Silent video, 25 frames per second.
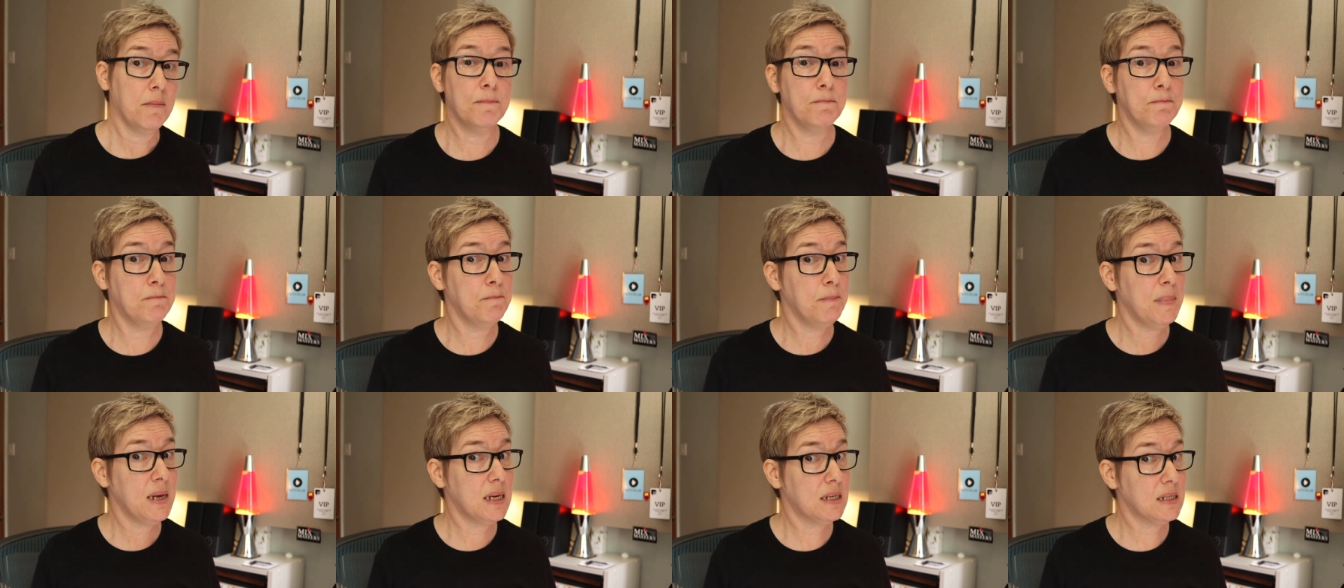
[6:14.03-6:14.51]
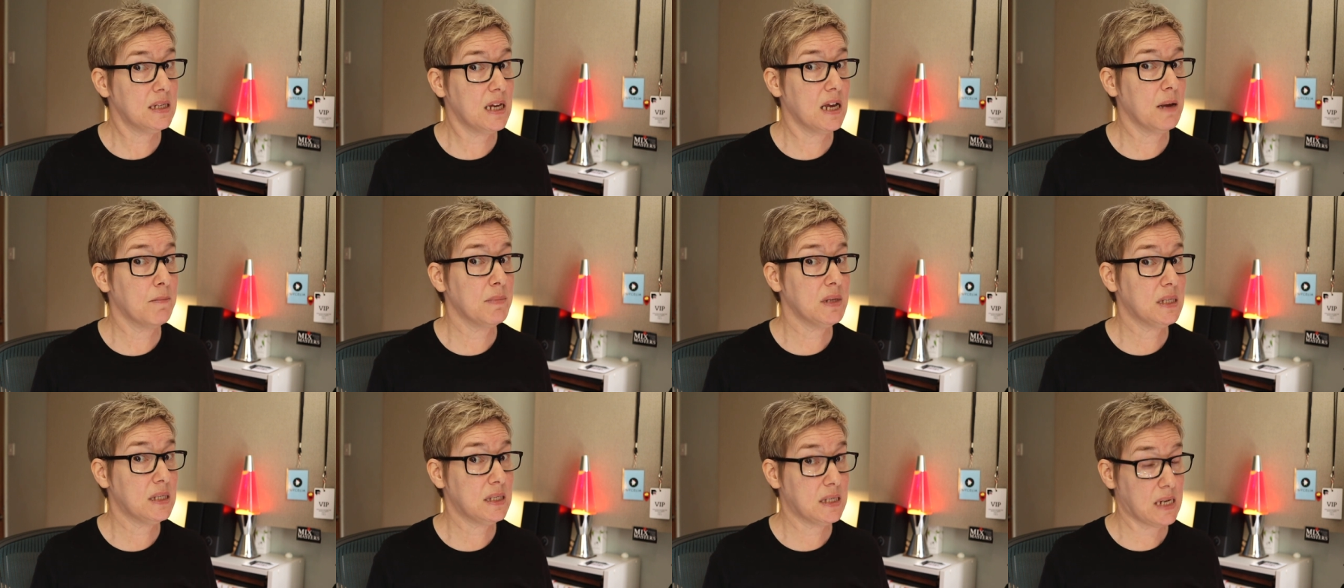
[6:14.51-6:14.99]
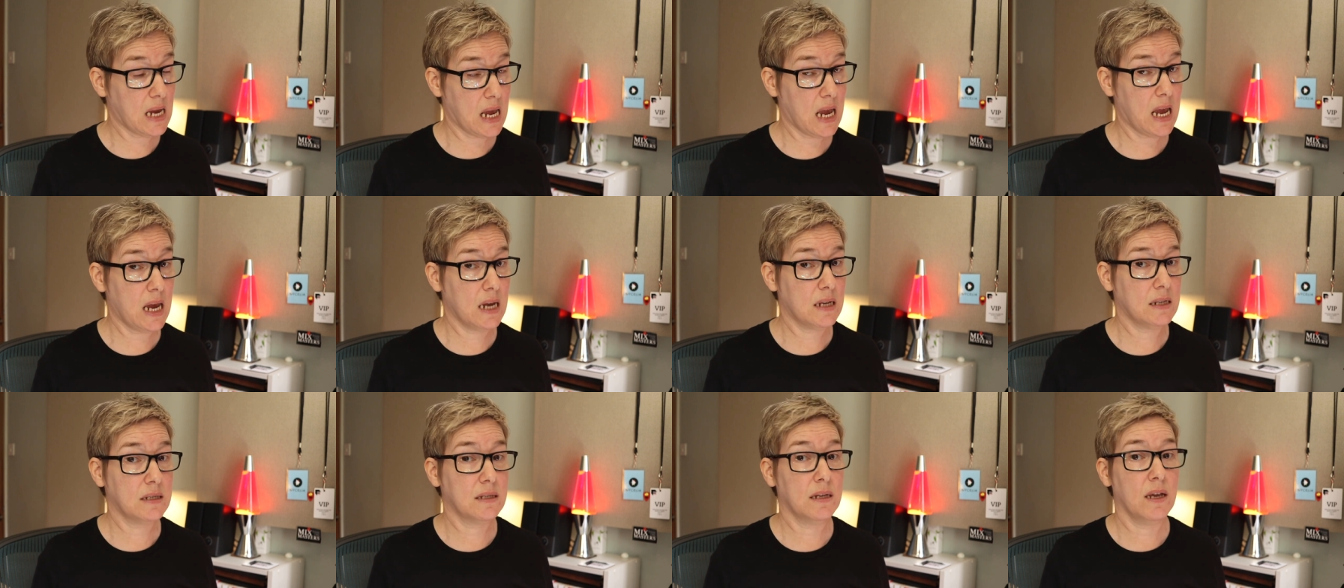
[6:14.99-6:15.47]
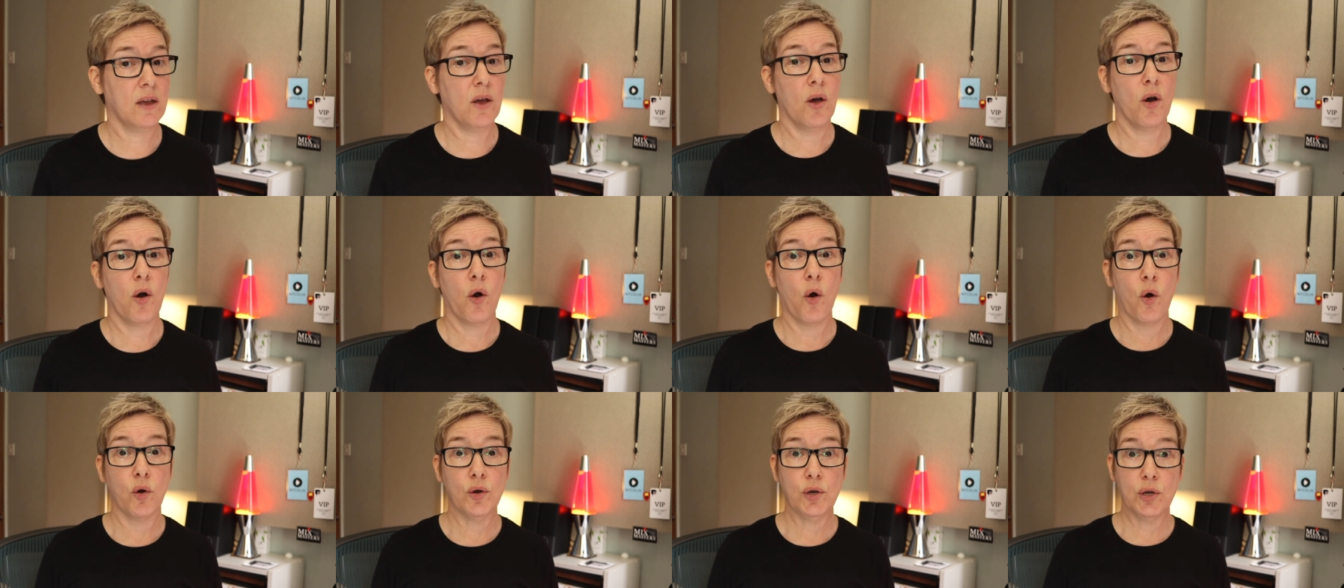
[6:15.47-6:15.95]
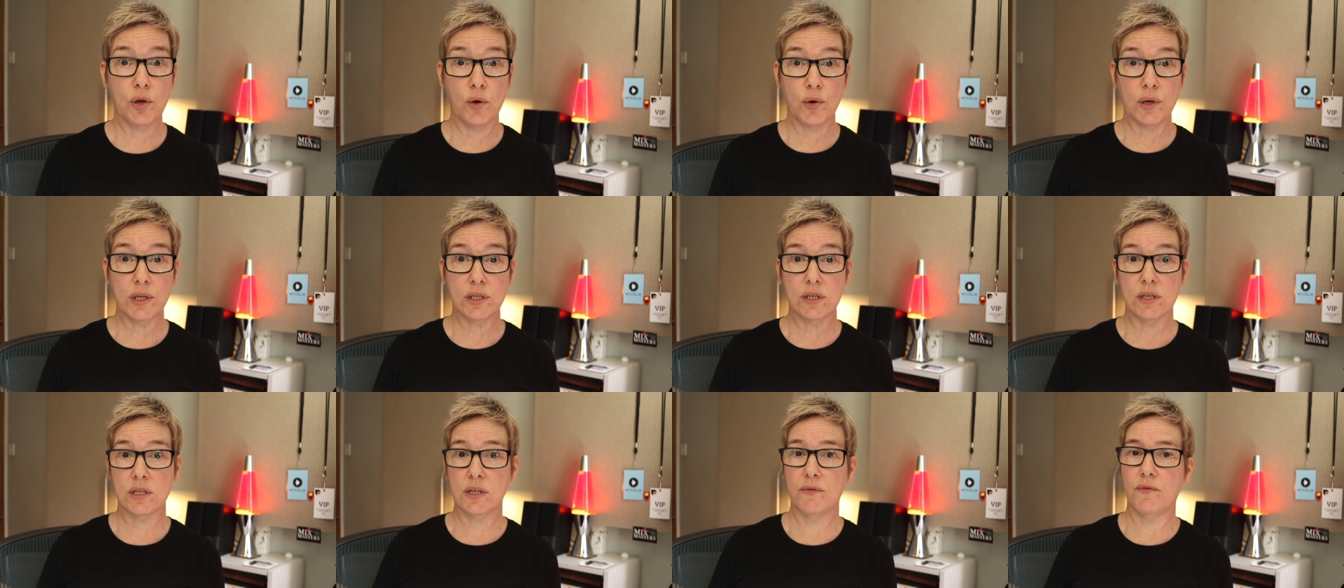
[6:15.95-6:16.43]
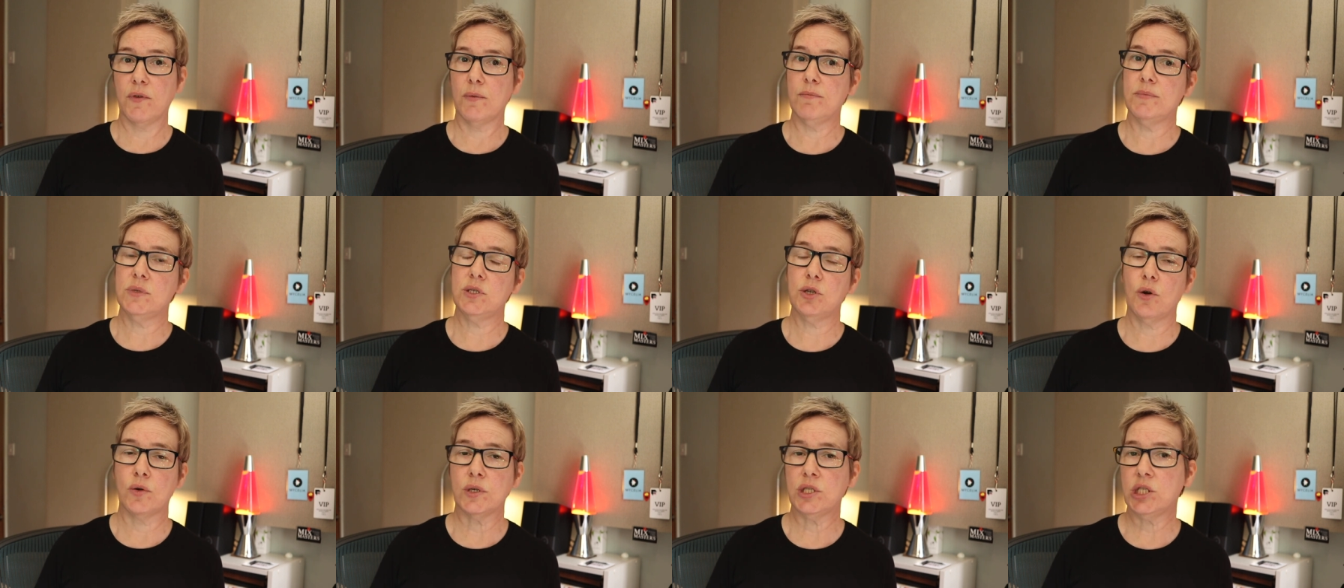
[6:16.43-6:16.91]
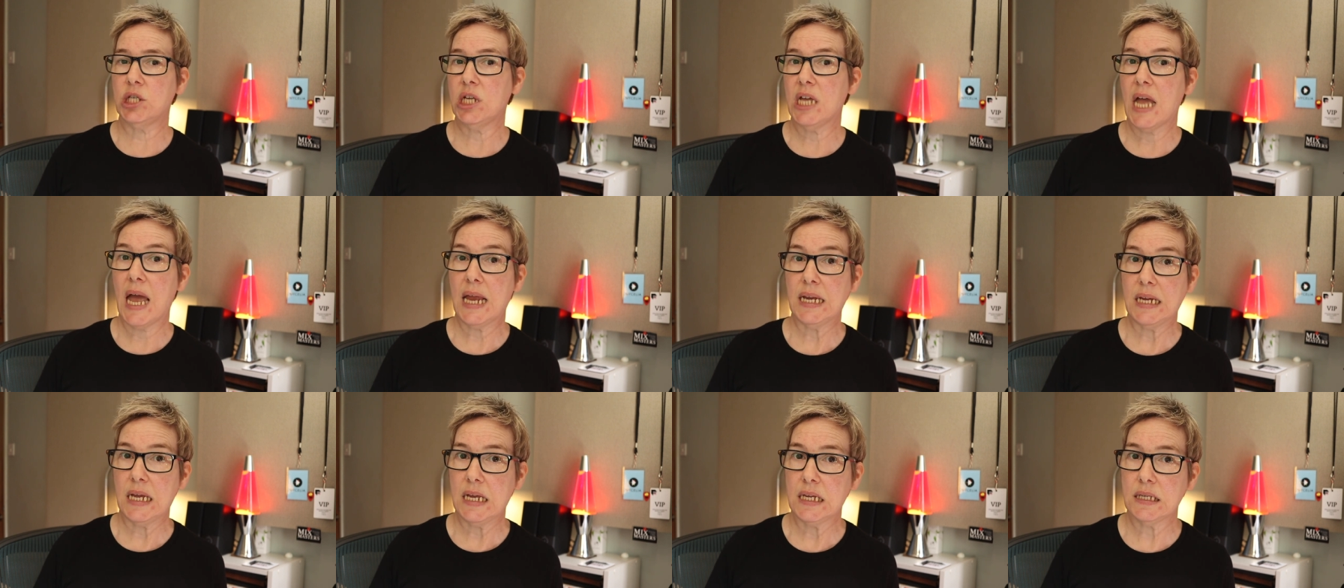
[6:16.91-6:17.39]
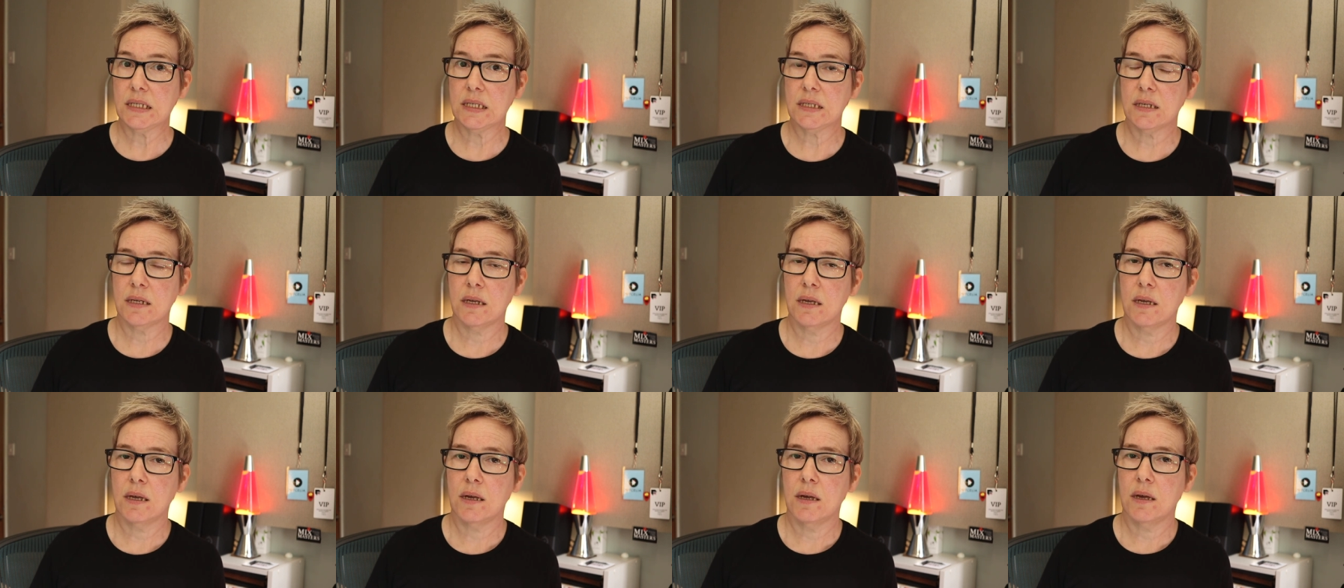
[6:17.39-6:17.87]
mixing mistakes or noises from dodgy edits